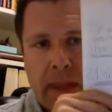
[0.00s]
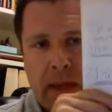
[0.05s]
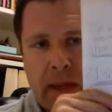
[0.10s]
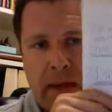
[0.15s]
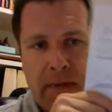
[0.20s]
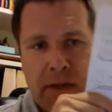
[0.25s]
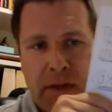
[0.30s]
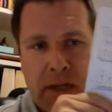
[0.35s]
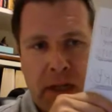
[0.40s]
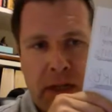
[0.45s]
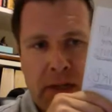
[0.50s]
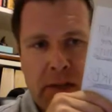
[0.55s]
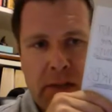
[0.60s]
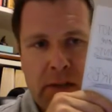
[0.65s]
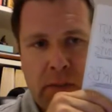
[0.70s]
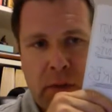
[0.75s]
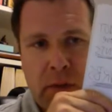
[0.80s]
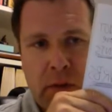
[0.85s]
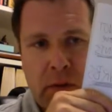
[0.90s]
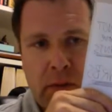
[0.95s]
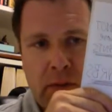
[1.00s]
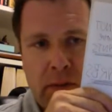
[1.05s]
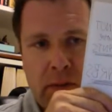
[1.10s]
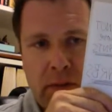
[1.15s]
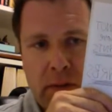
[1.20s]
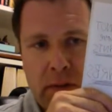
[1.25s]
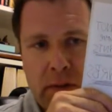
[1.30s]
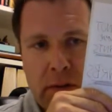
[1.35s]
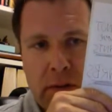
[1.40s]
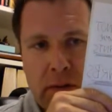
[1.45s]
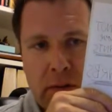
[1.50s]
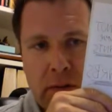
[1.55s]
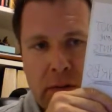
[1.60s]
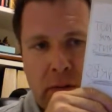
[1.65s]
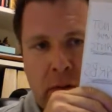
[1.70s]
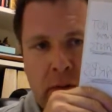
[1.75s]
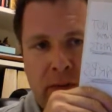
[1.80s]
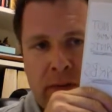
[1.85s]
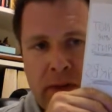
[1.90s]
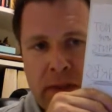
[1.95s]
If it does move,
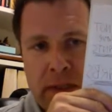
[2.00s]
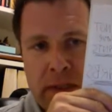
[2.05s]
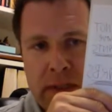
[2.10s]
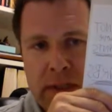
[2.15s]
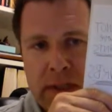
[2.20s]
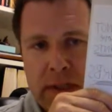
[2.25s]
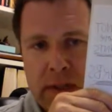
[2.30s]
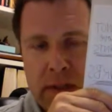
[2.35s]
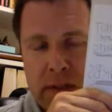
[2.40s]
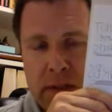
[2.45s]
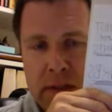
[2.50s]
or if it's